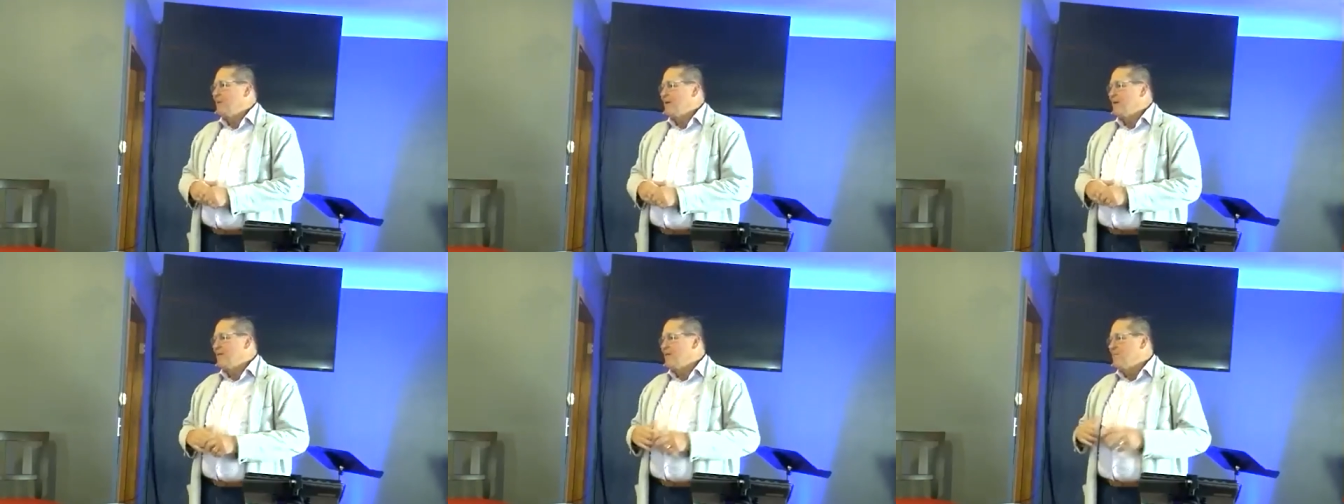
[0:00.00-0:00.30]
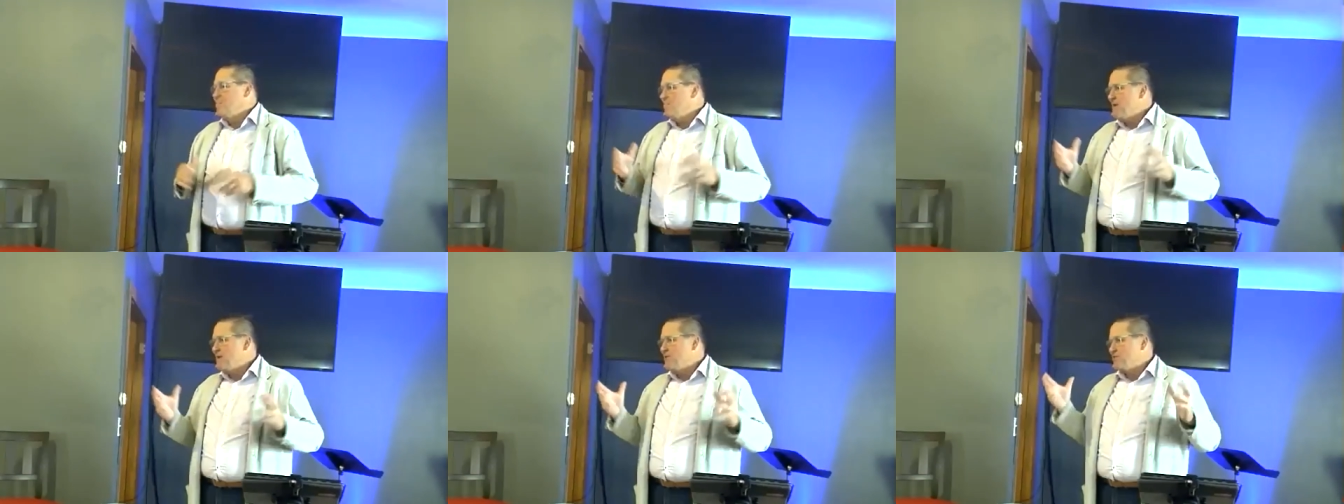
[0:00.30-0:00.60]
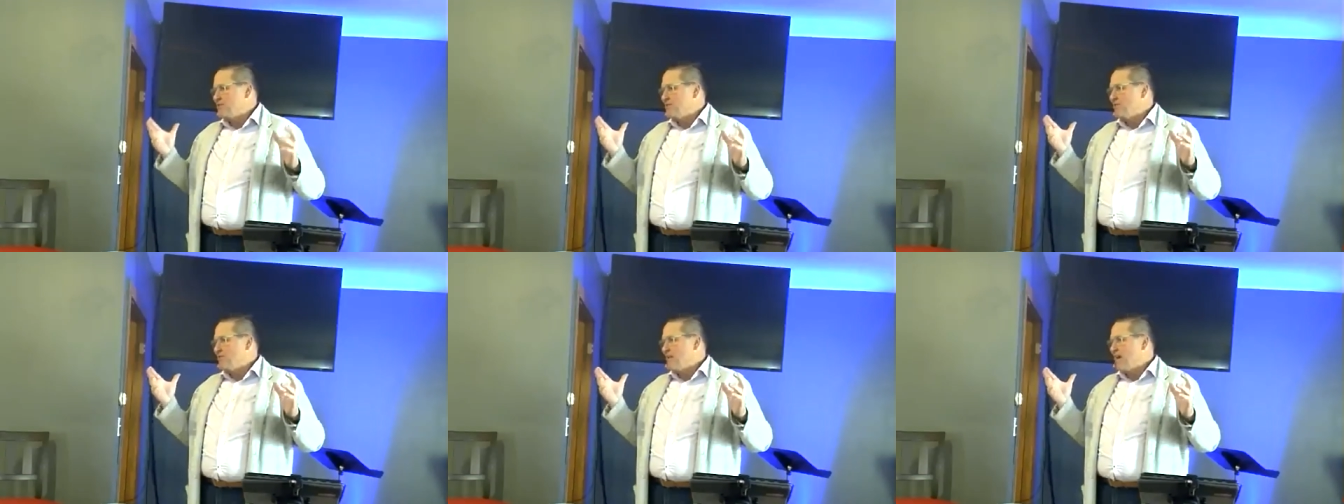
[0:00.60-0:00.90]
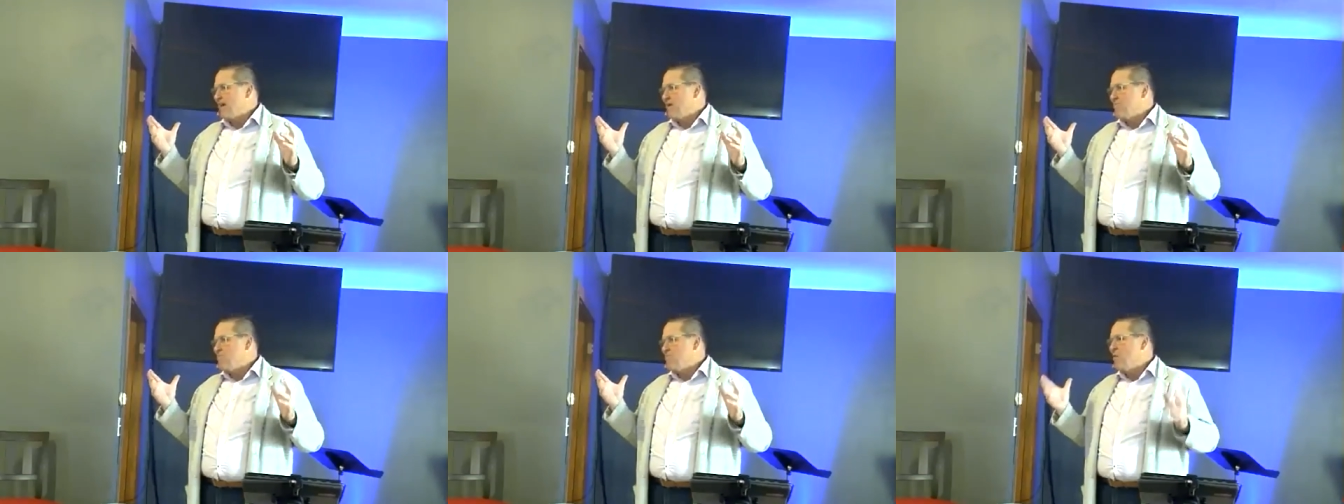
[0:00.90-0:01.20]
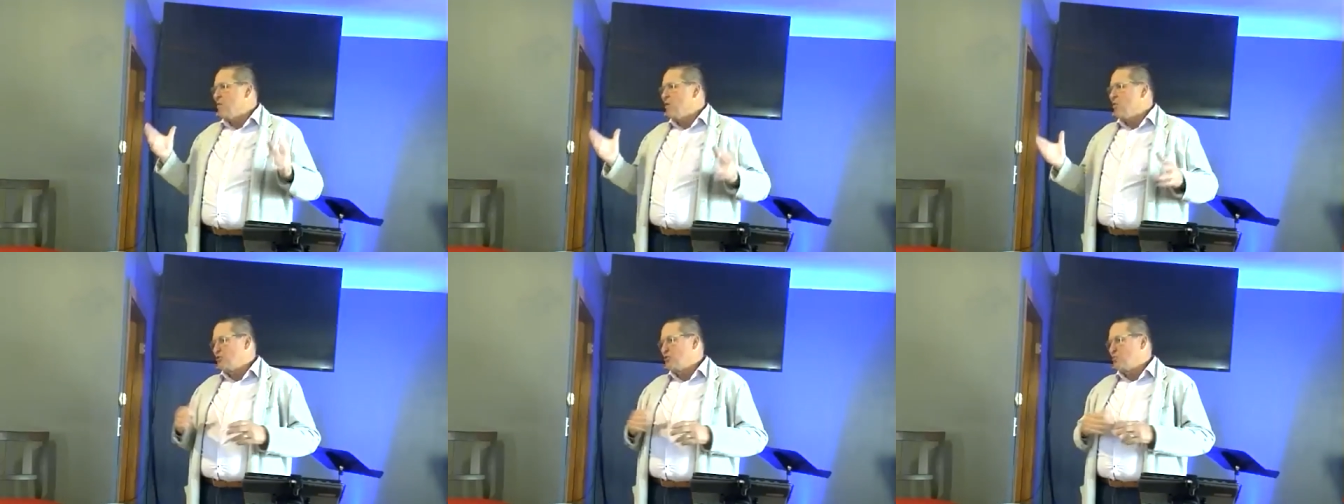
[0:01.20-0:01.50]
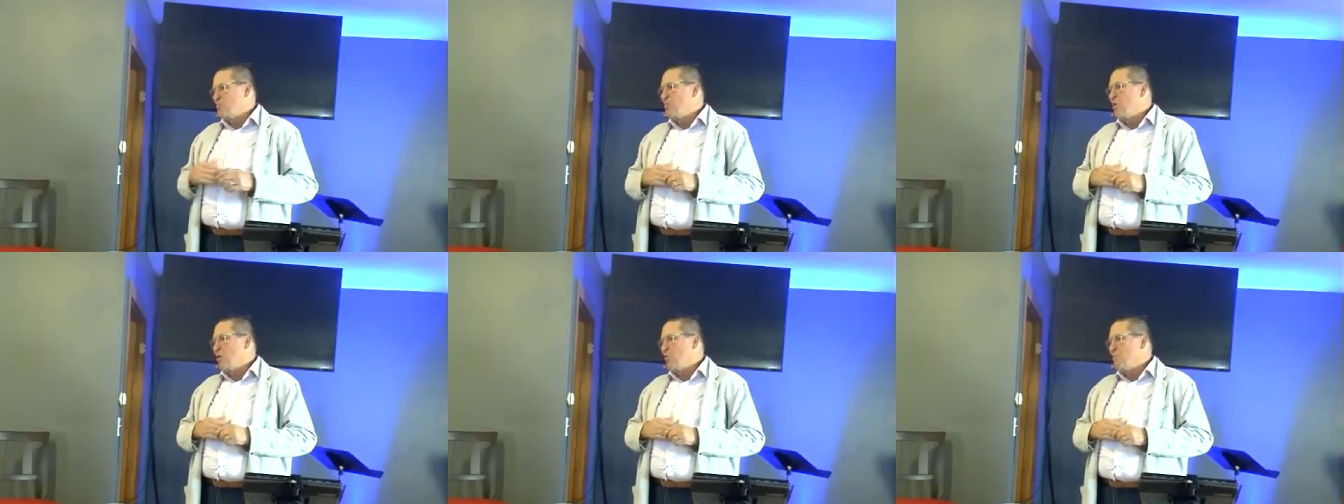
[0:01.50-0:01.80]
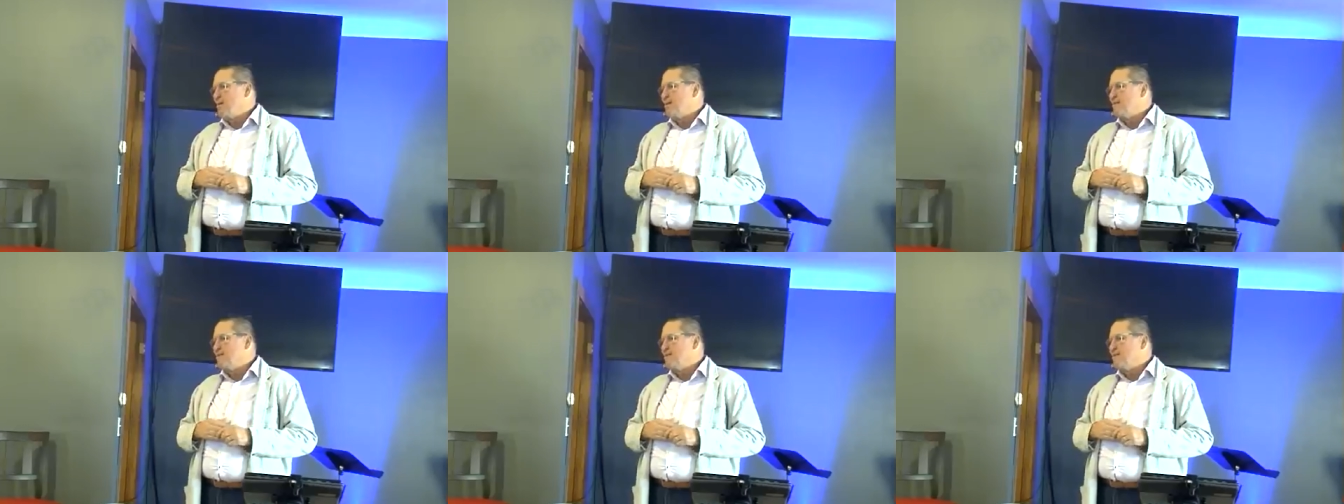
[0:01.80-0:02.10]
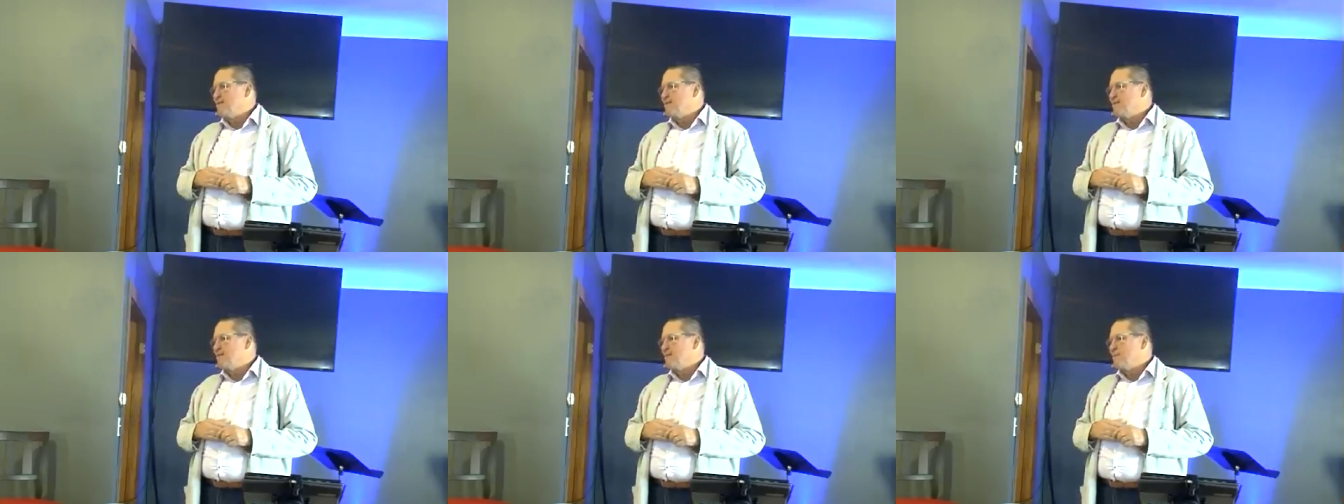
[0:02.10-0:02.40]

in the midst of that emotional moment.